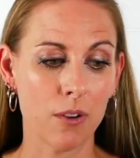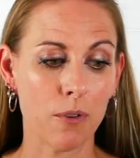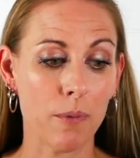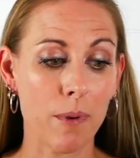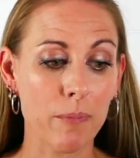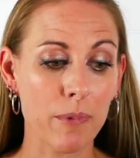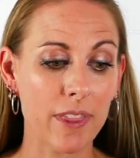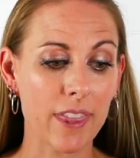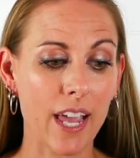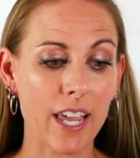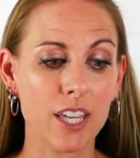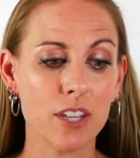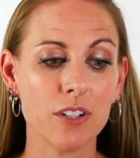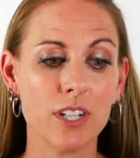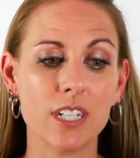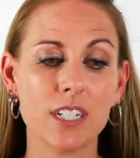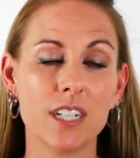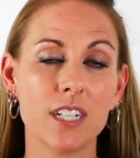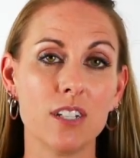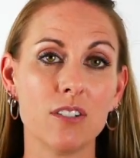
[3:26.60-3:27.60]
Remember that you
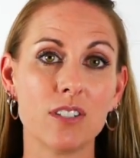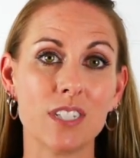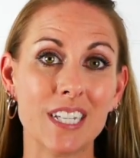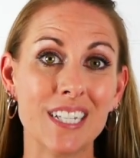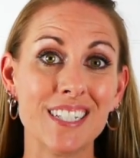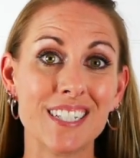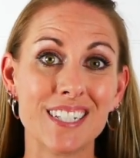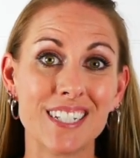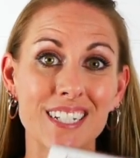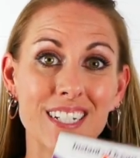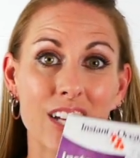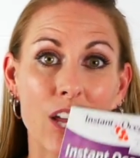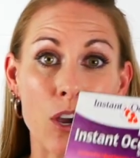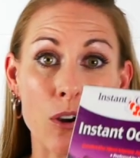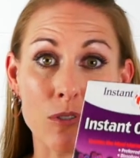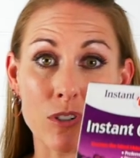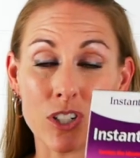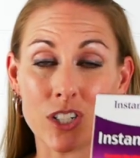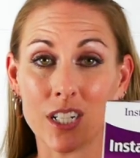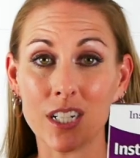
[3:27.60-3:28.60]
need to use Instant
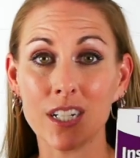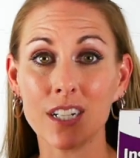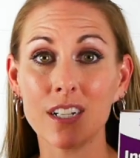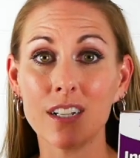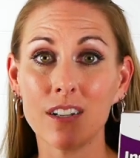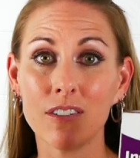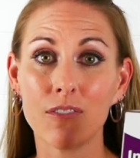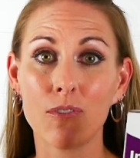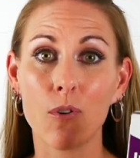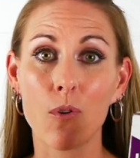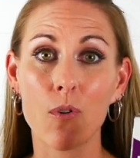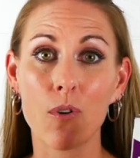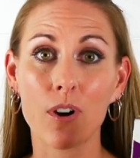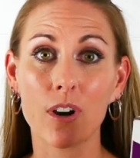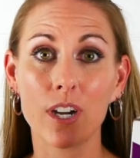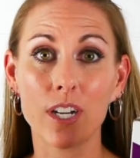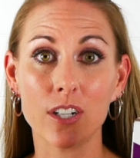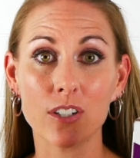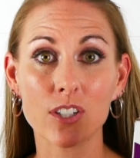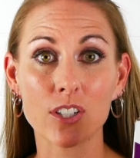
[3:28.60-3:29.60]
Ocean
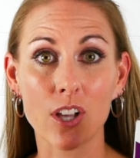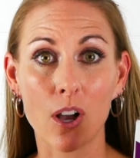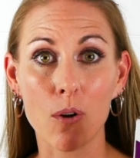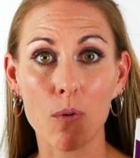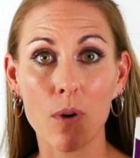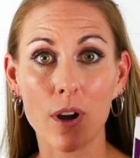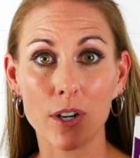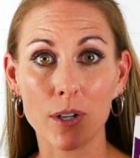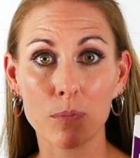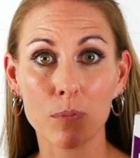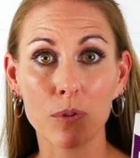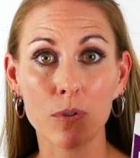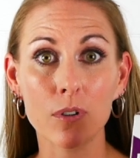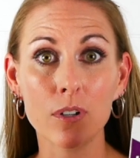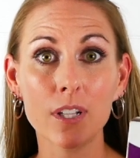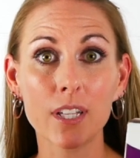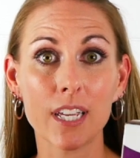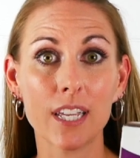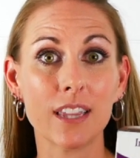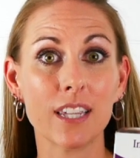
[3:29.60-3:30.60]
for your saltwater
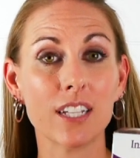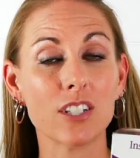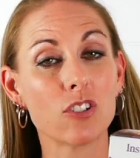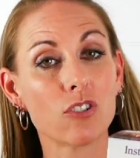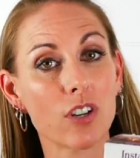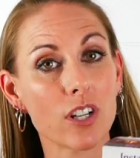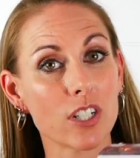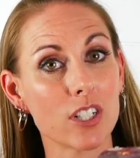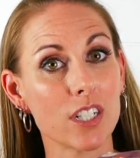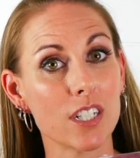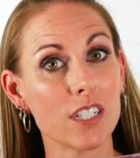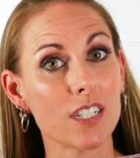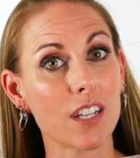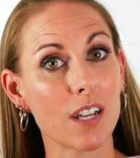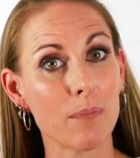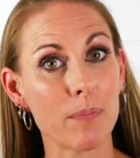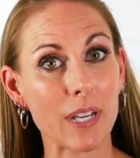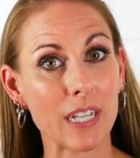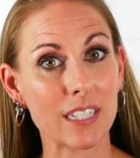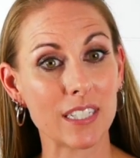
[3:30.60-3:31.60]
pool, and the instructions
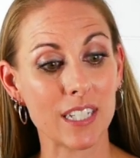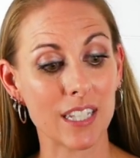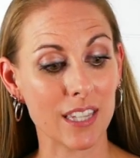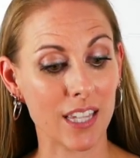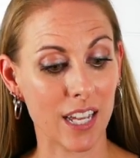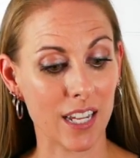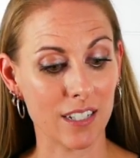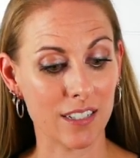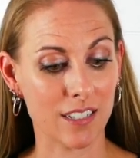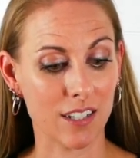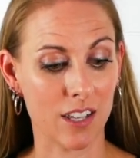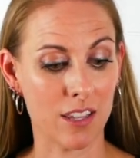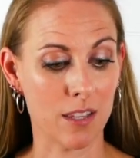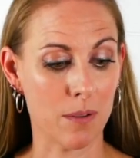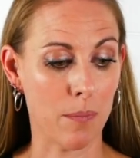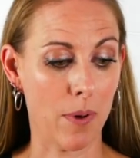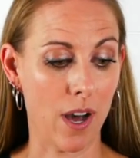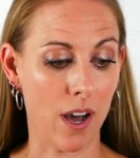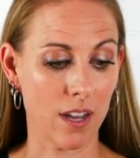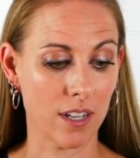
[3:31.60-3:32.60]
on mixing that's on
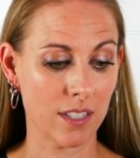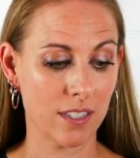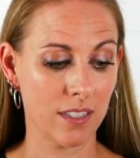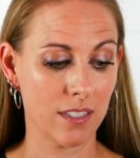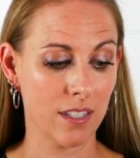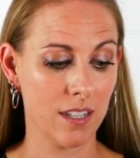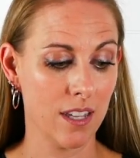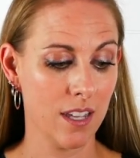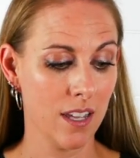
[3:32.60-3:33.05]
the box.